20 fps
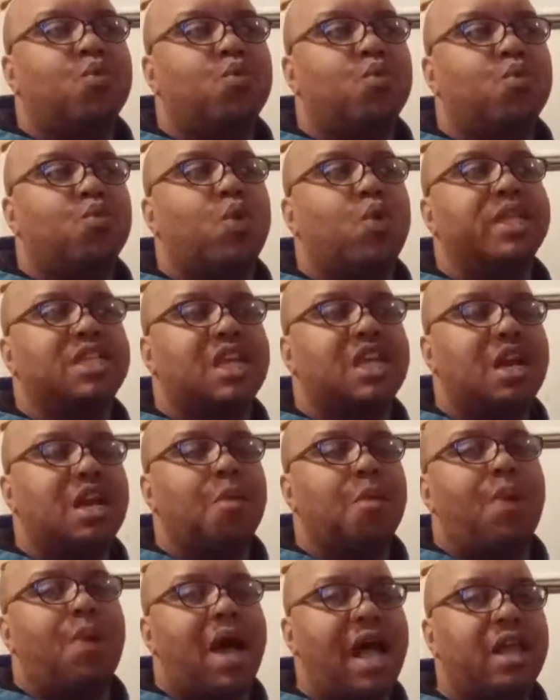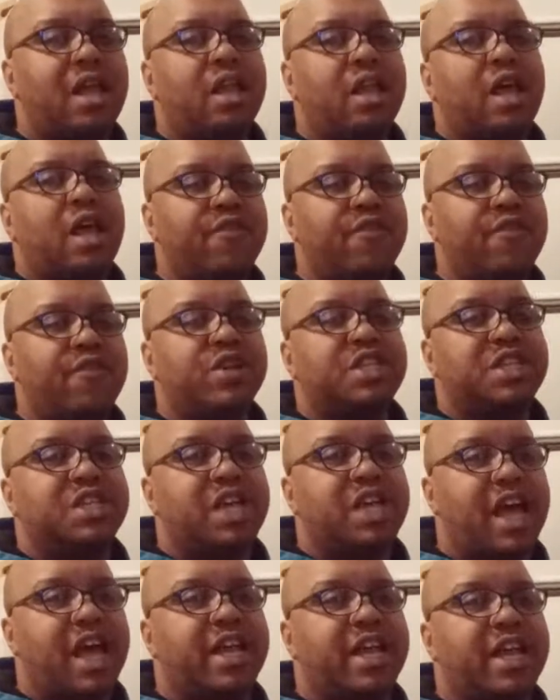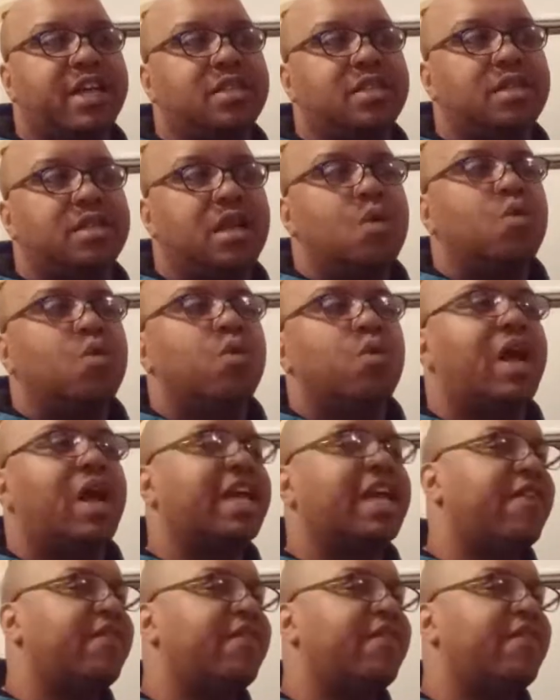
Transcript: What's going to pile on every second? When I gave you